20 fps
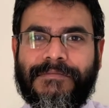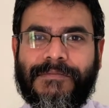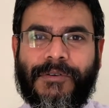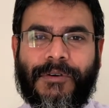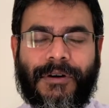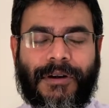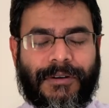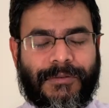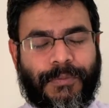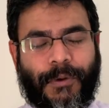
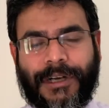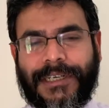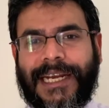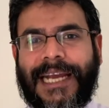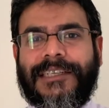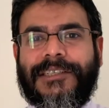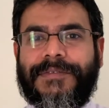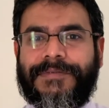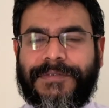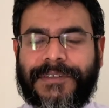or what
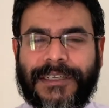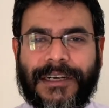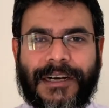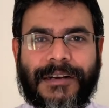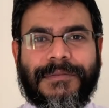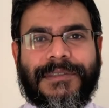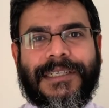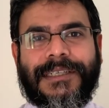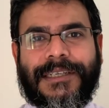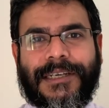kinds of
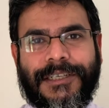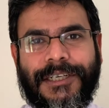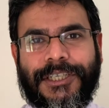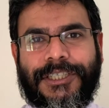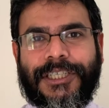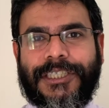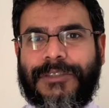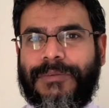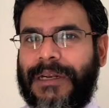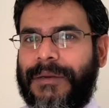terms and
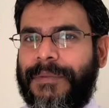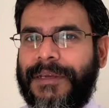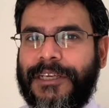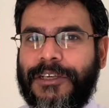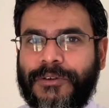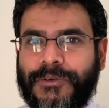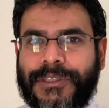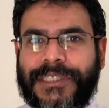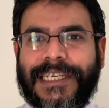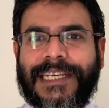conditions we'll be
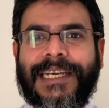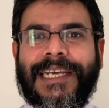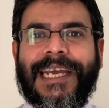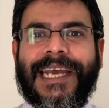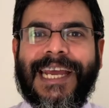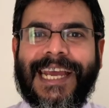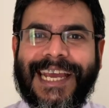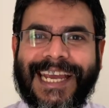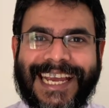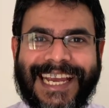using
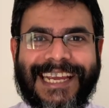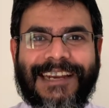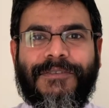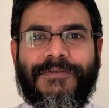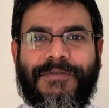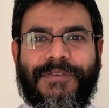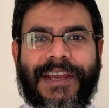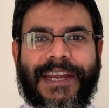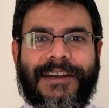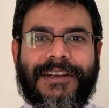in
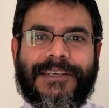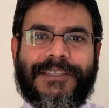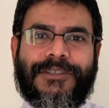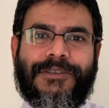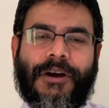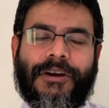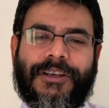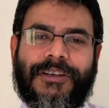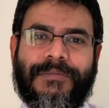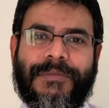various
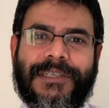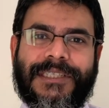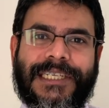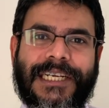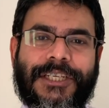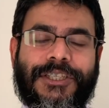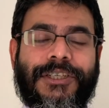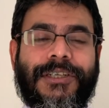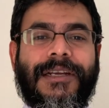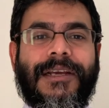
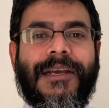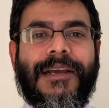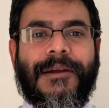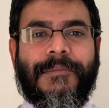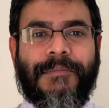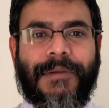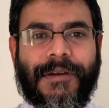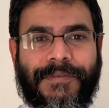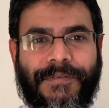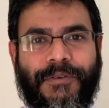documentation
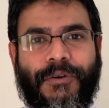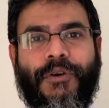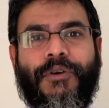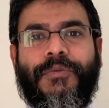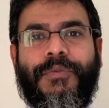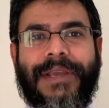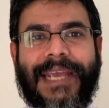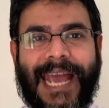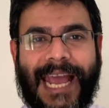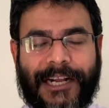before
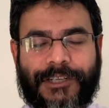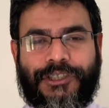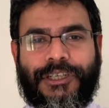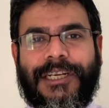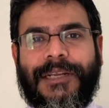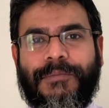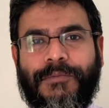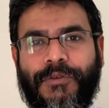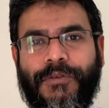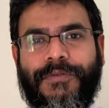we actually
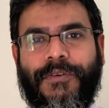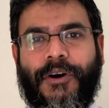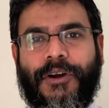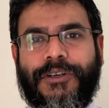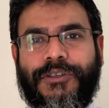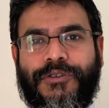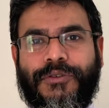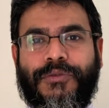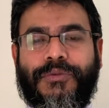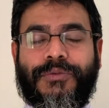move on
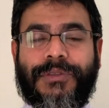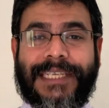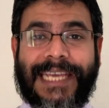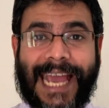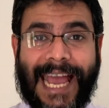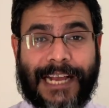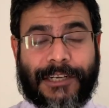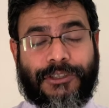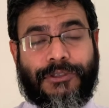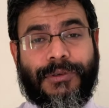to the
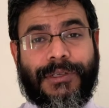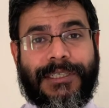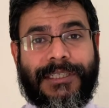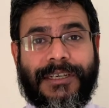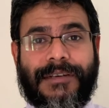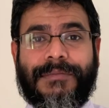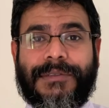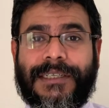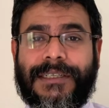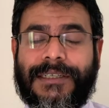actual
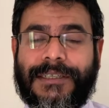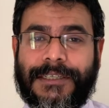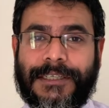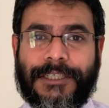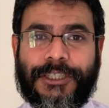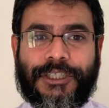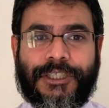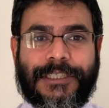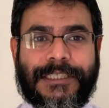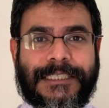terms and
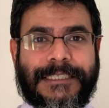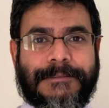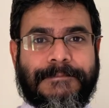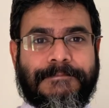conditions.